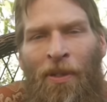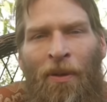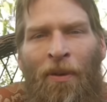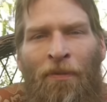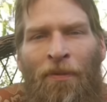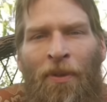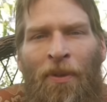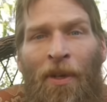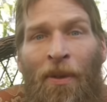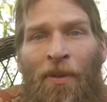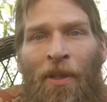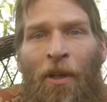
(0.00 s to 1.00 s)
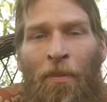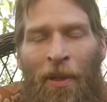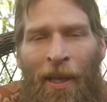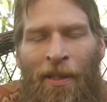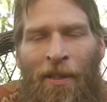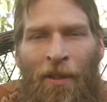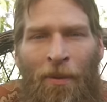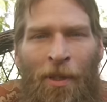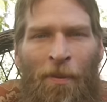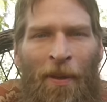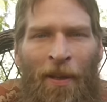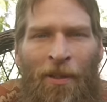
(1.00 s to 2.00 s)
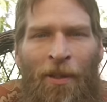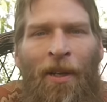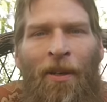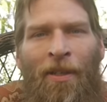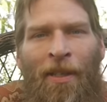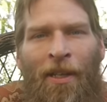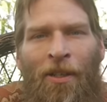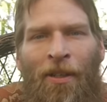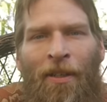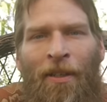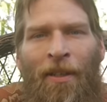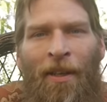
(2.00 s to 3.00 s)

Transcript: their own food knows that your plants do respond to your attention.